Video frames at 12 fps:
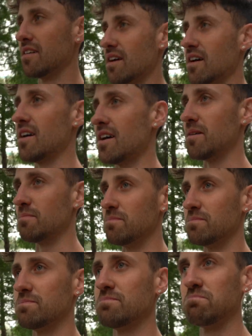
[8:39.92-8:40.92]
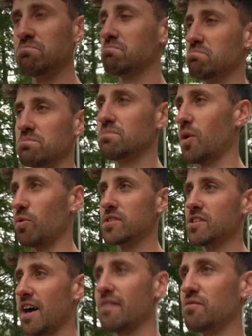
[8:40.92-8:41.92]
But we're
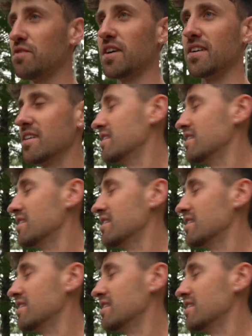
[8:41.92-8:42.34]
still having fun.